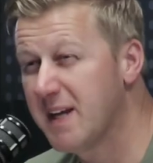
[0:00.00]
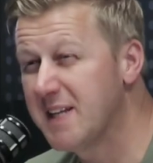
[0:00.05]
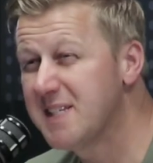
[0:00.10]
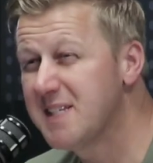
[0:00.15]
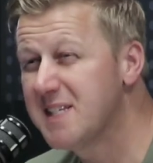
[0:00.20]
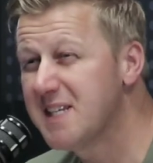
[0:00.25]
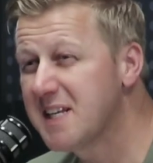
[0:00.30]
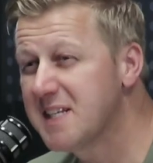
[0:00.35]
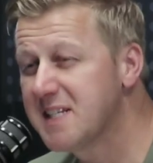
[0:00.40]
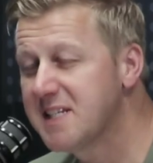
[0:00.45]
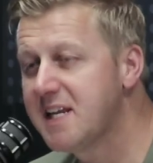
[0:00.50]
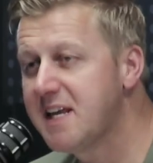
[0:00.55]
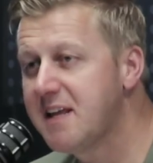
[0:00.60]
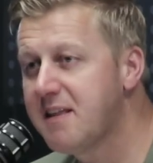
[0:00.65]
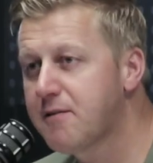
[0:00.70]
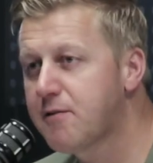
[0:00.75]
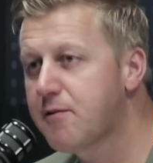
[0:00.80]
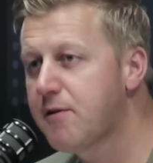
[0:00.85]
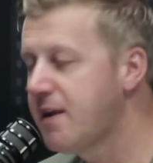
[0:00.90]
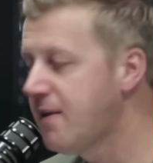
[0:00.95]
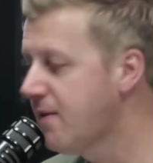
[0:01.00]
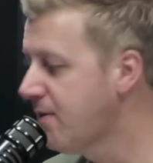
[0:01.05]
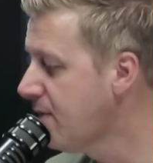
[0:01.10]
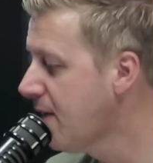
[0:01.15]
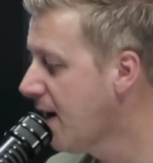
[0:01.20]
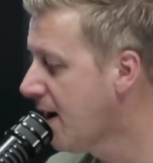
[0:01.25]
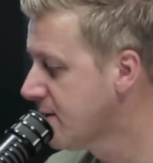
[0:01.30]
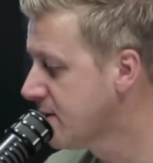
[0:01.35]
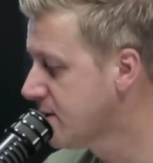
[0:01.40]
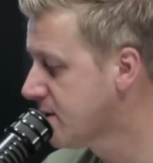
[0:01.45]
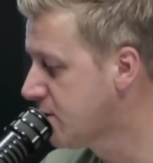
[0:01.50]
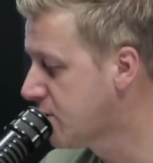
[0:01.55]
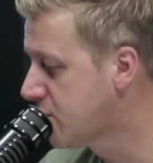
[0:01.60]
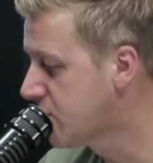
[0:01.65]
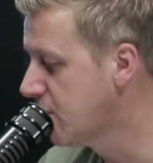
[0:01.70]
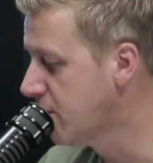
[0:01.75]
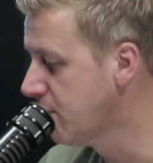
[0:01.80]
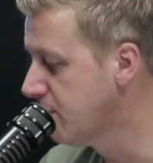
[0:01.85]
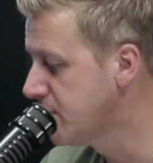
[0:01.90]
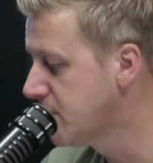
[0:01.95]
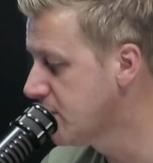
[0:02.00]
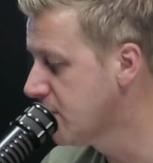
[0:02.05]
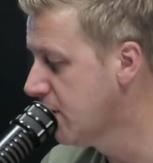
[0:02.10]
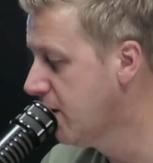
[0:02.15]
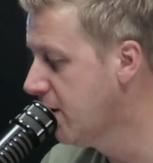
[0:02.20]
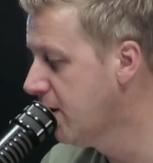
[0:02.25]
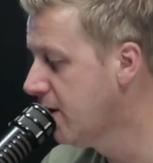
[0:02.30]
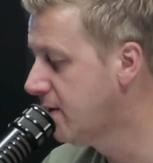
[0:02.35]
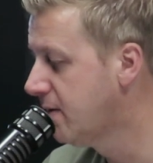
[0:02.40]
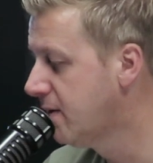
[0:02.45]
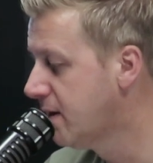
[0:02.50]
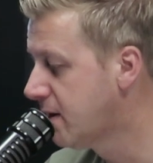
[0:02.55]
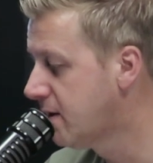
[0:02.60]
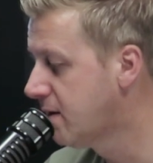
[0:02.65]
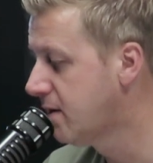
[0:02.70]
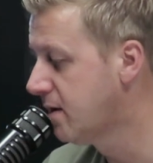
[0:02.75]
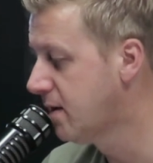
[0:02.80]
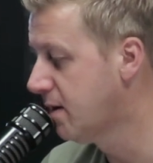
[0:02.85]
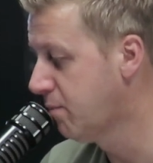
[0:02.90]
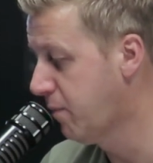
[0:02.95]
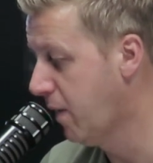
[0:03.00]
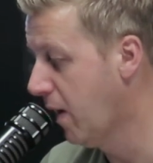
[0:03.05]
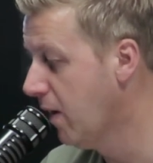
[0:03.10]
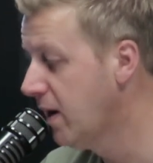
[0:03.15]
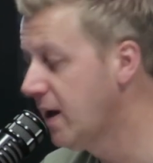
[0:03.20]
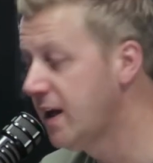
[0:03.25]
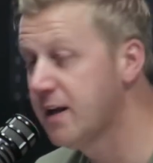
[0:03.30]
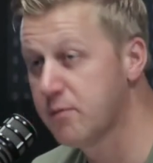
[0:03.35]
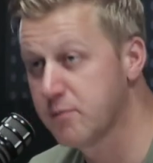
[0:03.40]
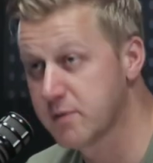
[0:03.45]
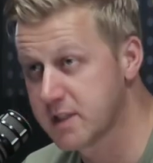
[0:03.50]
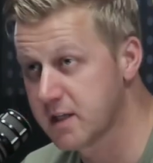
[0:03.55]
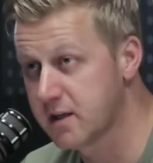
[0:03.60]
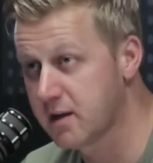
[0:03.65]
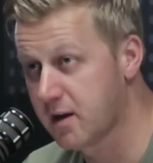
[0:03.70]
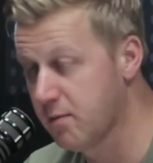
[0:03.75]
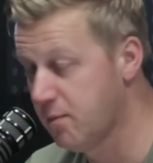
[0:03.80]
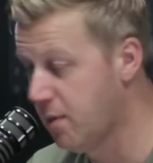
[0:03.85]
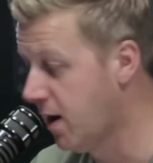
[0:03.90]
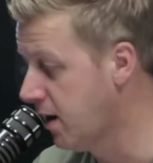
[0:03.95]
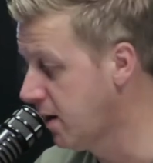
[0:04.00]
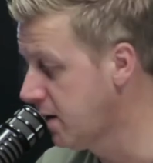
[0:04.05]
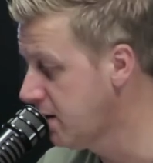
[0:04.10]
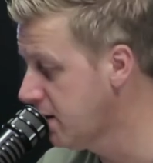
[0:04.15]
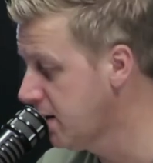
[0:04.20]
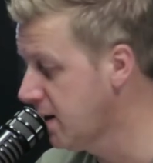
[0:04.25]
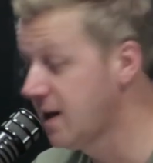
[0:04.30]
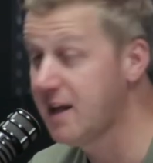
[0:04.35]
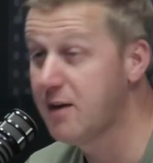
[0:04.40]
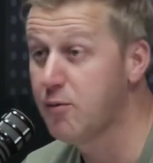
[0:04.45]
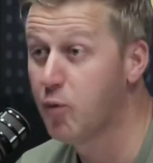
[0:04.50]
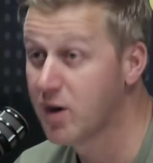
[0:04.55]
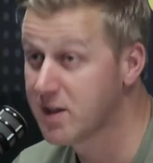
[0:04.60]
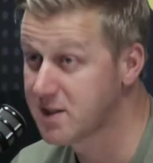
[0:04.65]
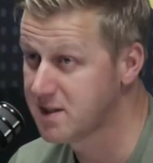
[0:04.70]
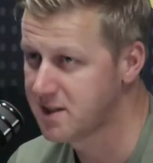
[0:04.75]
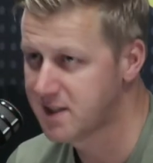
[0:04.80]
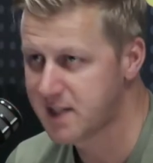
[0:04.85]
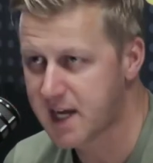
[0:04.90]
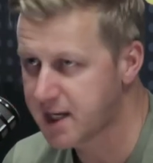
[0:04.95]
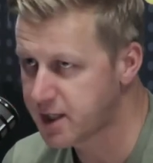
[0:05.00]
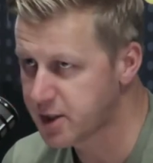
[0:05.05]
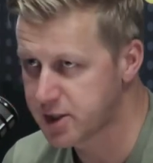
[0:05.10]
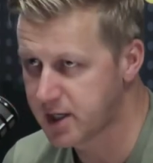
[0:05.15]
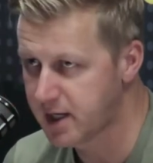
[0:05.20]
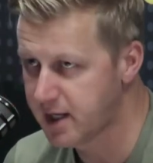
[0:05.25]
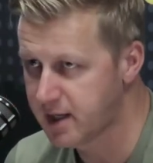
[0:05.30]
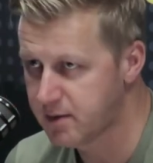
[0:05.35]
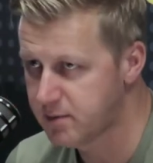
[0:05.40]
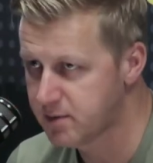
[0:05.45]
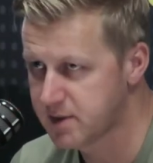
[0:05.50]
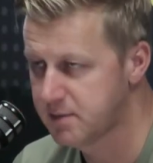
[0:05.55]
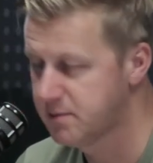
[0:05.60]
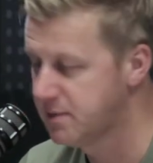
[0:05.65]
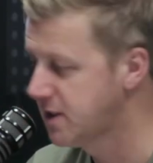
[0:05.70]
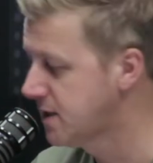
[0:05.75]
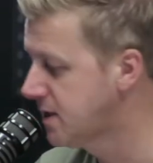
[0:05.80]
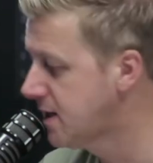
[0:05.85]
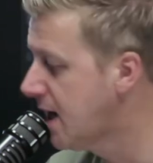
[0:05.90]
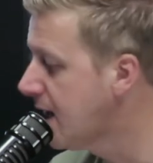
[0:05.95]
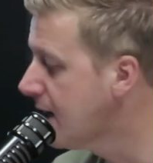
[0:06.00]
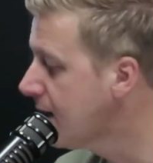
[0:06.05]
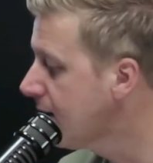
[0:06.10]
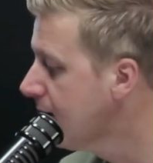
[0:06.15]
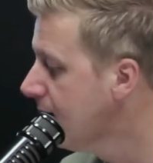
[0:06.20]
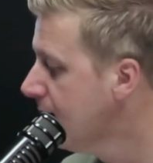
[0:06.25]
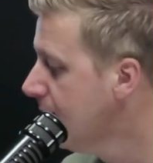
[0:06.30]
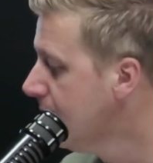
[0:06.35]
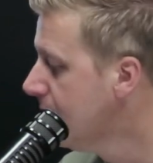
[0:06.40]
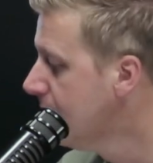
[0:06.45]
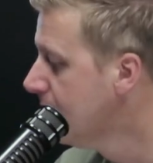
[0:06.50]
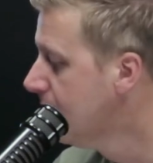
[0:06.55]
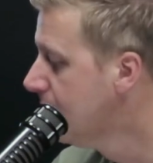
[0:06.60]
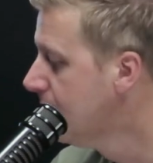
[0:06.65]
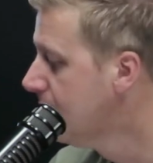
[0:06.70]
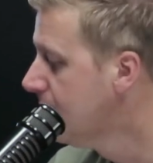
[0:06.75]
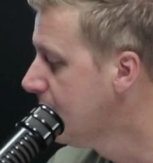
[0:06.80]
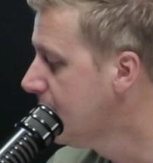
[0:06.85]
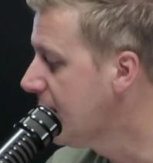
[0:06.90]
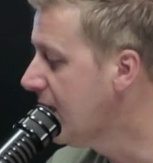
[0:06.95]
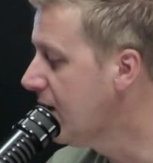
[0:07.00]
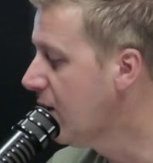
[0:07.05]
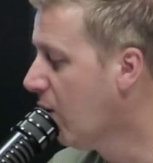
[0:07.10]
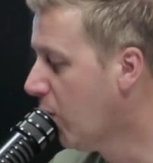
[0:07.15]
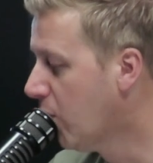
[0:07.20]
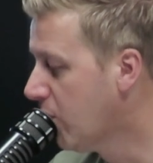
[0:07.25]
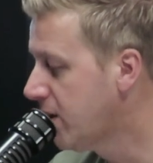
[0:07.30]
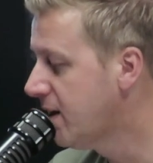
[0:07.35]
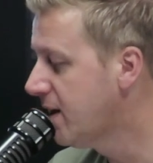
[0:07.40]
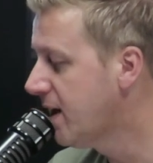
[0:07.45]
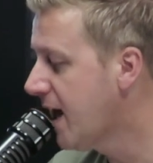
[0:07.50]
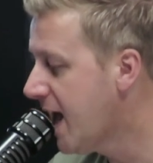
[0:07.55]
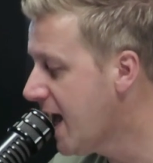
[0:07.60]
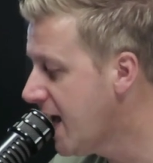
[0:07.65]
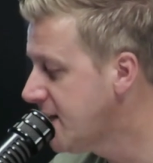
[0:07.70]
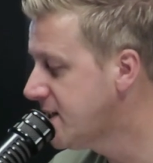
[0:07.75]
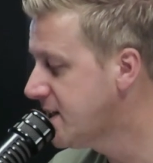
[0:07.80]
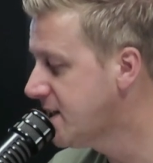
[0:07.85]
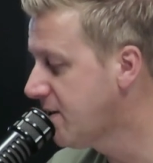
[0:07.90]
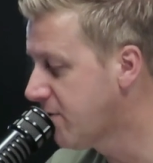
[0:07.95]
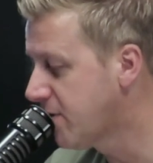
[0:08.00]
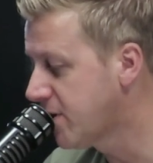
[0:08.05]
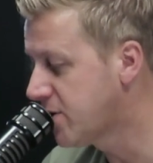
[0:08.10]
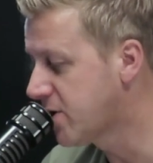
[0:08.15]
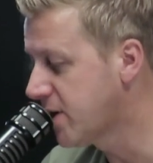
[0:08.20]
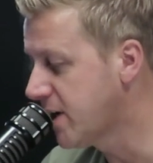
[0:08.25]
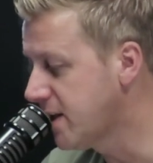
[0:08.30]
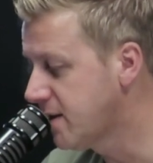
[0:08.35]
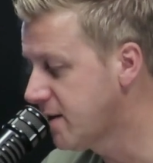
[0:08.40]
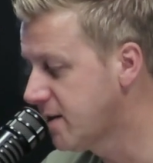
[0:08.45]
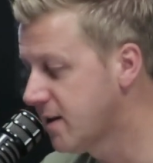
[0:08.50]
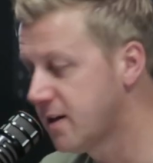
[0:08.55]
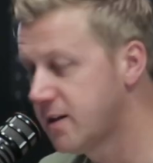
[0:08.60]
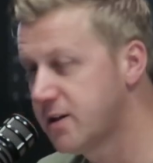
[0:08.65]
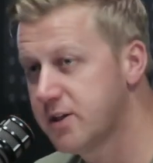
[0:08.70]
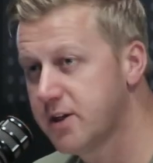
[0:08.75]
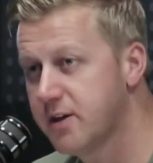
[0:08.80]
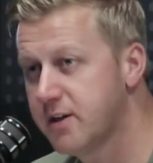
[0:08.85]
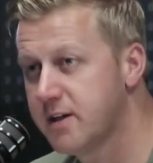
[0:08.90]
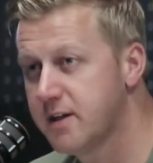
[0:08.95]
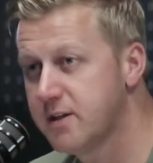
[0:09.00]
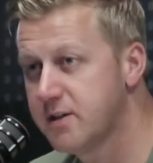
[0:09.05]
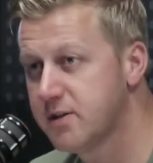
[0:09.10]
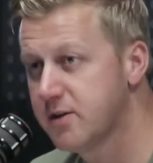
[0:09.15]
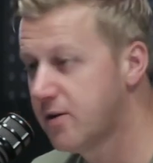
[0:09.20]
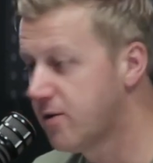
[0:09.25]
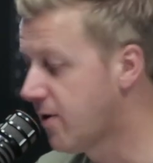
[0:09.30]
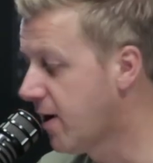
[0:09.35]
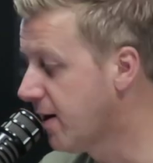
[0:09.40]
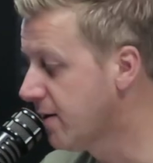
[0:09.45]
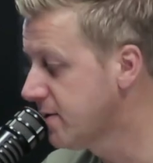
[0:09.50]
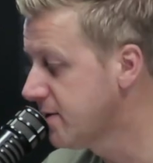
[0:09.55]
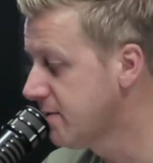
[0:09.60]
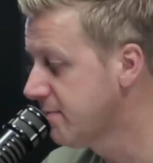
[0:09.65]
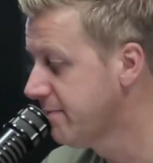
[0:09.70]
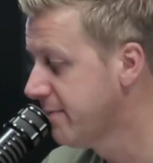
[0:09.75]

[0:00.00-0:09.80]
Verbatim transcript: by 63,000 troops, heard that Napoleon was in command, and he wasn't actually, it was a mistake. He ordered a hasty retreat that turned into a rout.